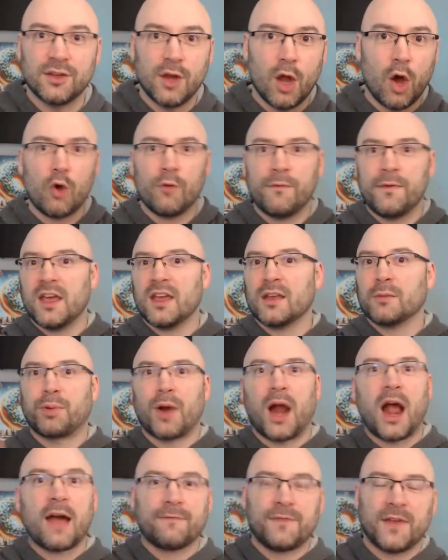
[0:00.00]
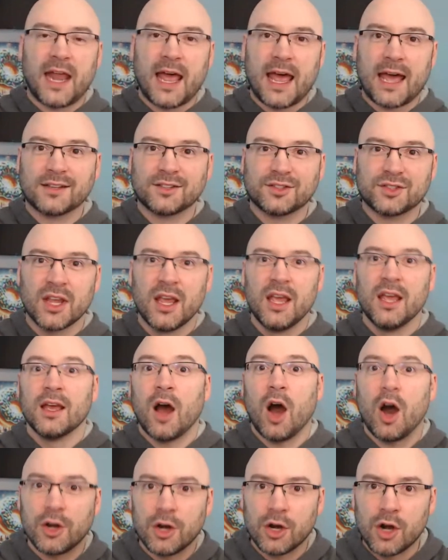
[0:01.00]
Novig, ProfitX,
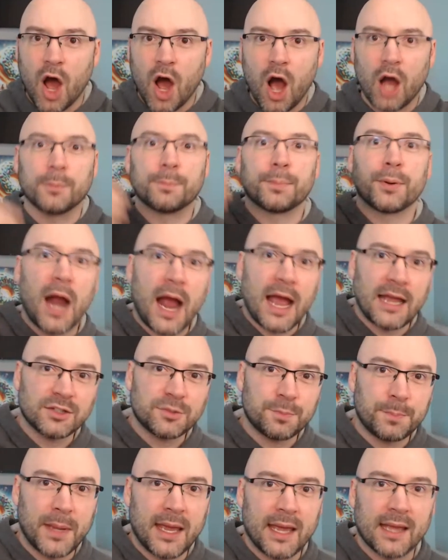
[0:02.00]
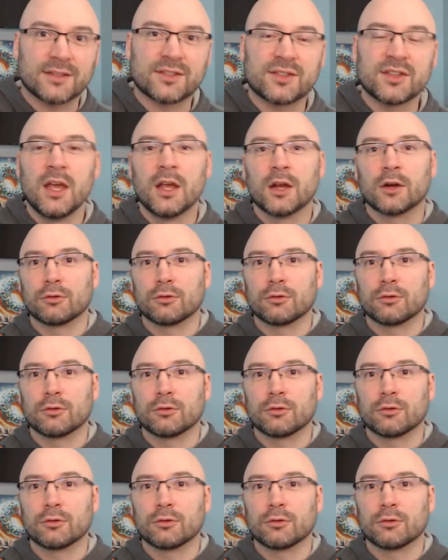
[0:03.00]
Underdog, Prize Picks,